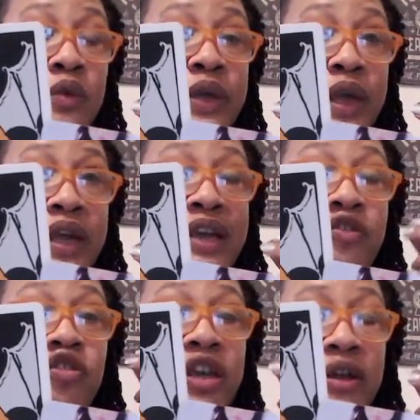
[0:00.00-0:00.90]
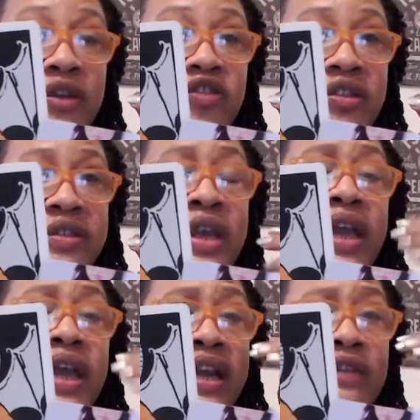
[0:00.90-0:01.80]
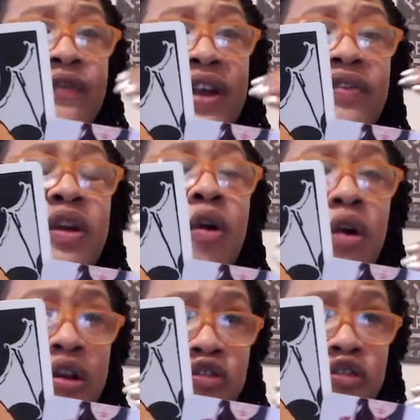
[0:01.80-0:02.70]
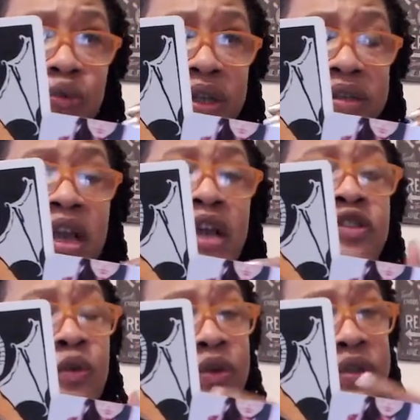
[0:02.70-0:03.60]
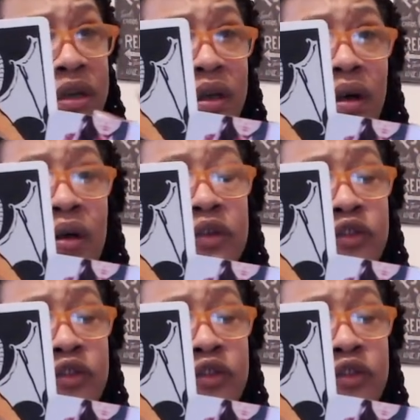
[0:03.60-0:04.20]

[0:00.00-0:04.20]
okay, and challenges. And it's very arduous. So it's a long